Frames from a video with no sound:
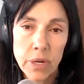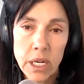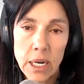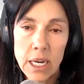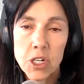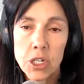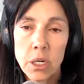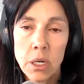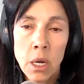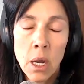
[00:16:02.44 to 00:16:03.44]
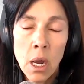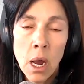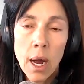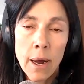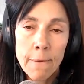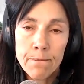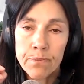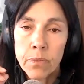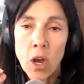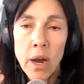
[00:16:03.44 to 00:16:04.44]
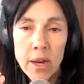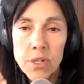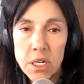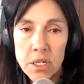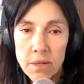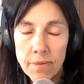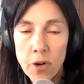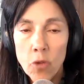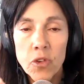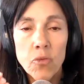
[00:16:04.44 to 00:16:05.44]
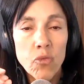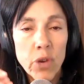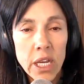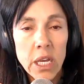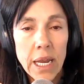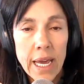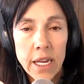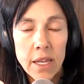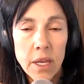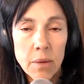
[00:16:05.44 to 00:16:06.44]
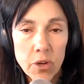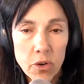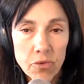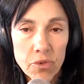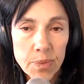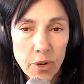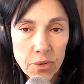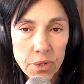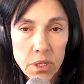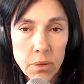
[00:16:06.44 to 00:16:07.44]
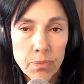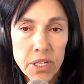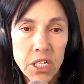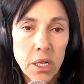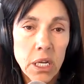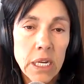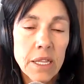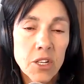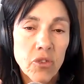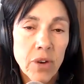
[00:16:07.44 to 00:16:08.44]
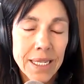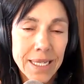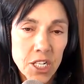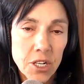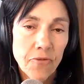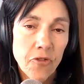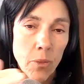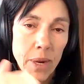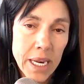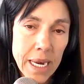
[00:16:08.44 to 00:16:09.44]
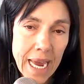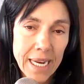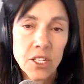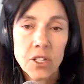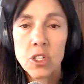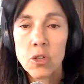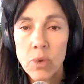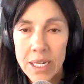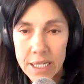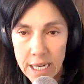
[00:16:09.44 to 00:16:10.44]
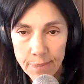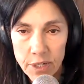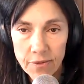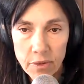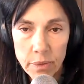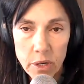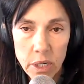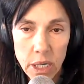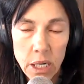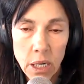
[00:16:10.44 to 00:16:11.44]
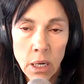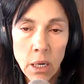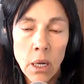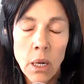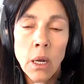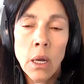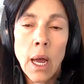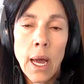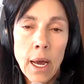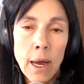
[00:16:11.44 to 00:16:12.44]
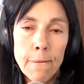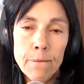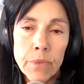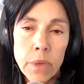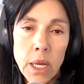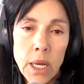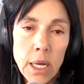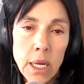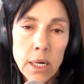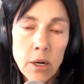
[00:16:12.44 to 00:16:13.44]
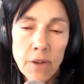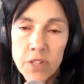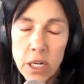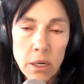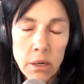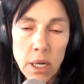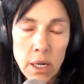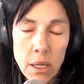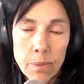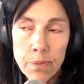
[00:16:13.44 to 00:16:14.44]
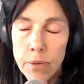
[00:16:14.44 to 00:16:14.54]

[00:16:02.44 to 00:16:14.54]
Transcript: regulation. IL-6 is involved in regulating the immune response, particularly the transition from innate to adaptive immunity. And I've done another